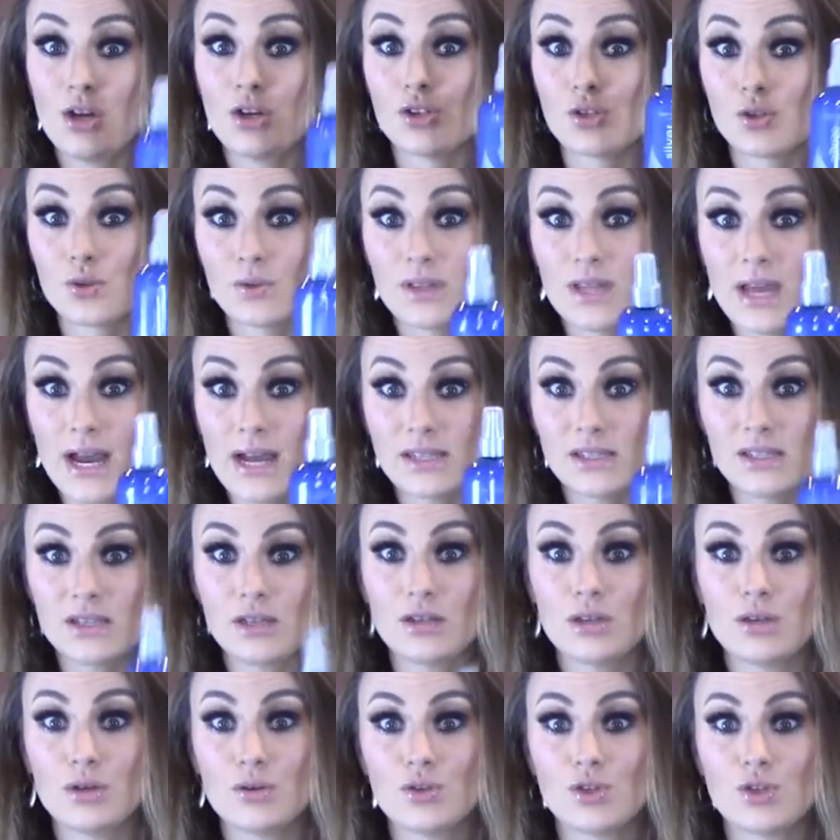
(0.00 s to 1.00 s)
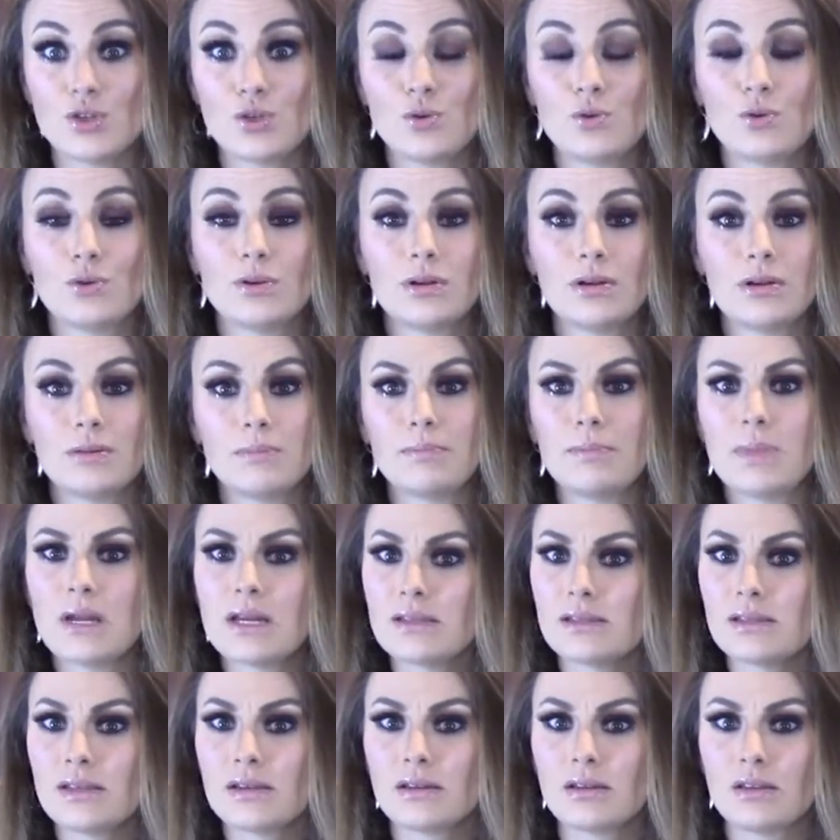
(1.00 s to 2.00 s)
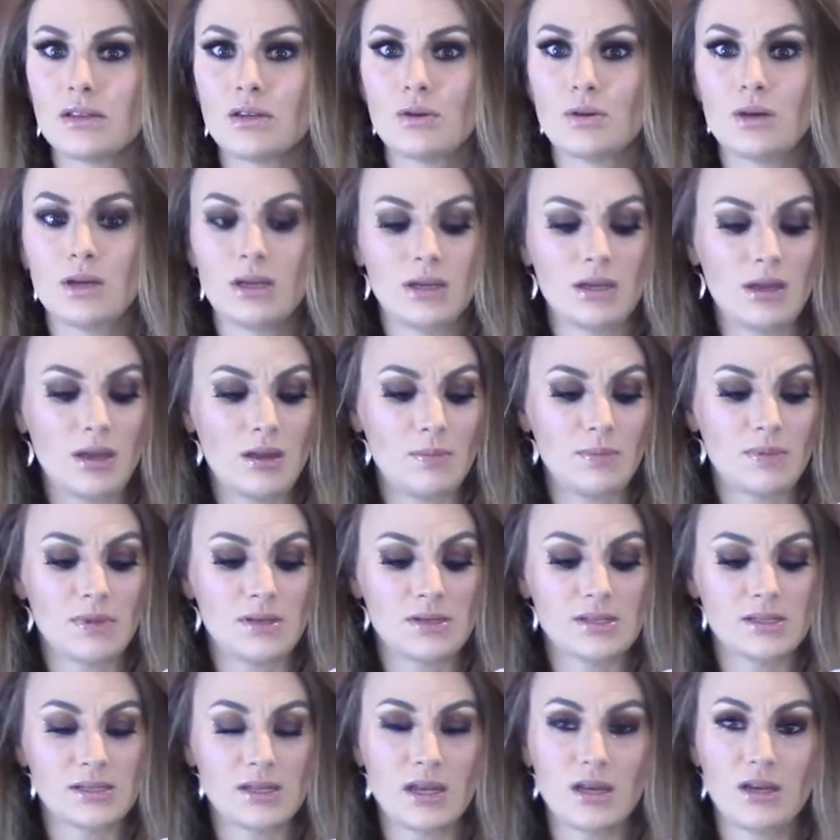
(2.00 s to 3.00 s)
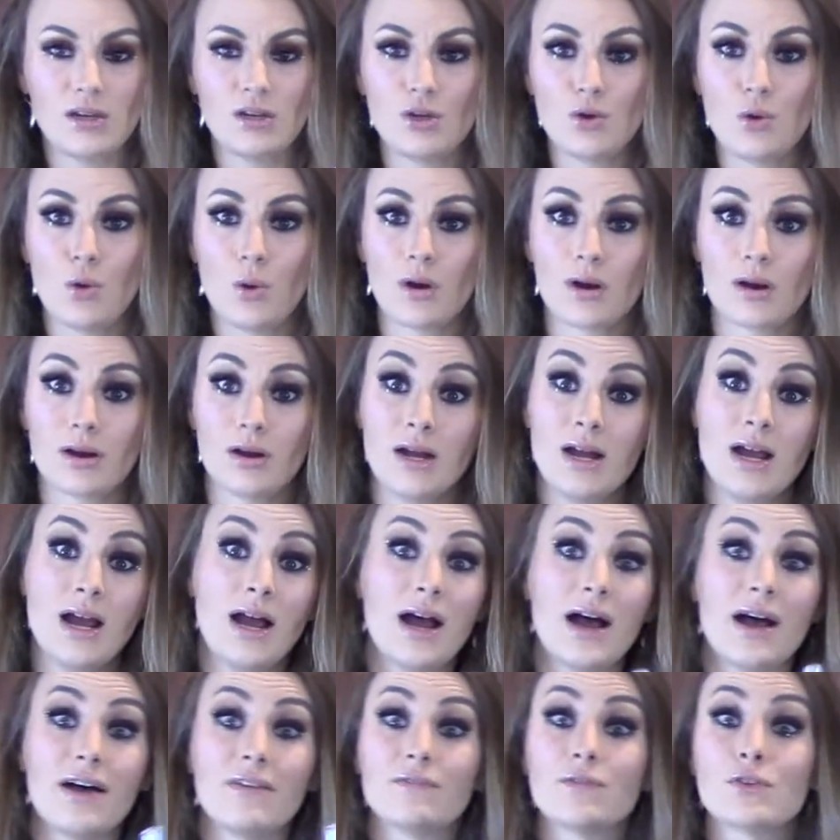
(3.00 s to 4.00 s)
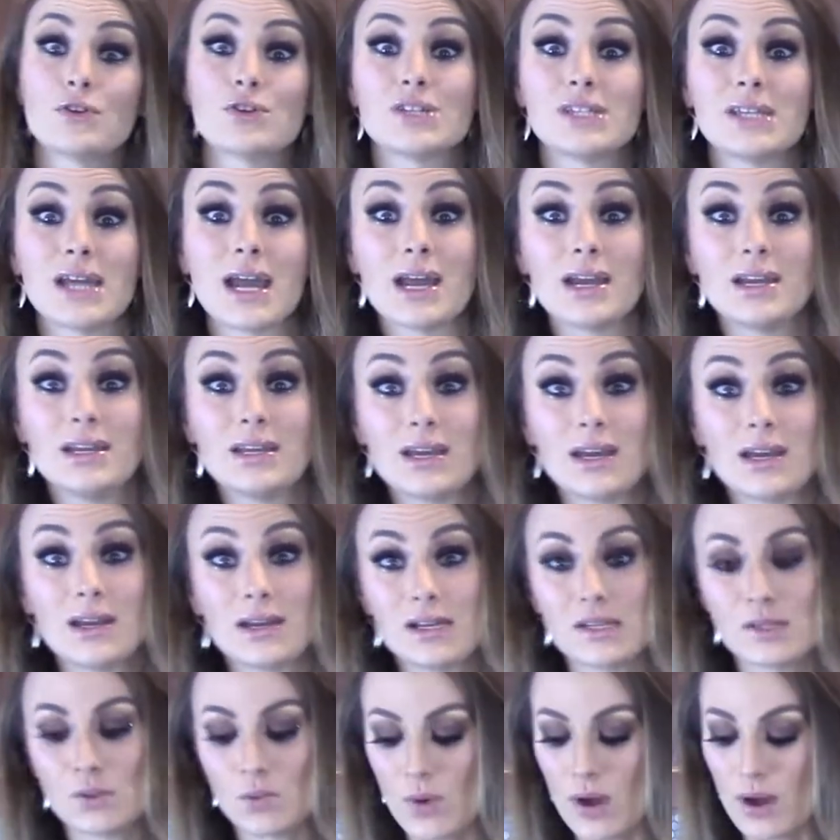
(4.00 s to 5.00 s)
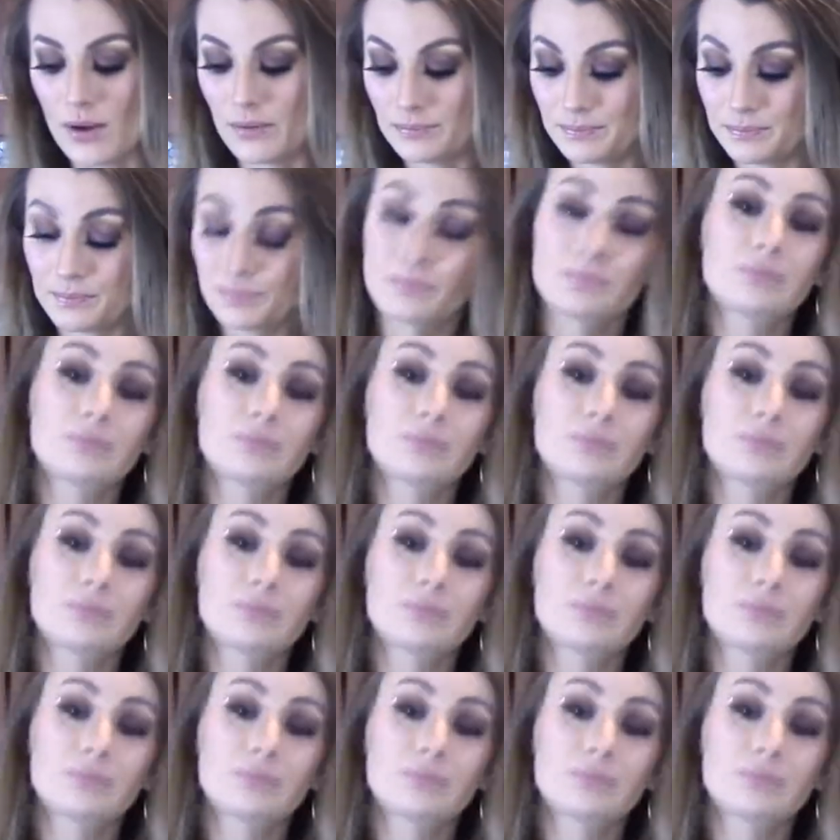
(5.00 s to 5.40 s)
So that's a huge tool. Basically, you can keep this in your first aid kit as well.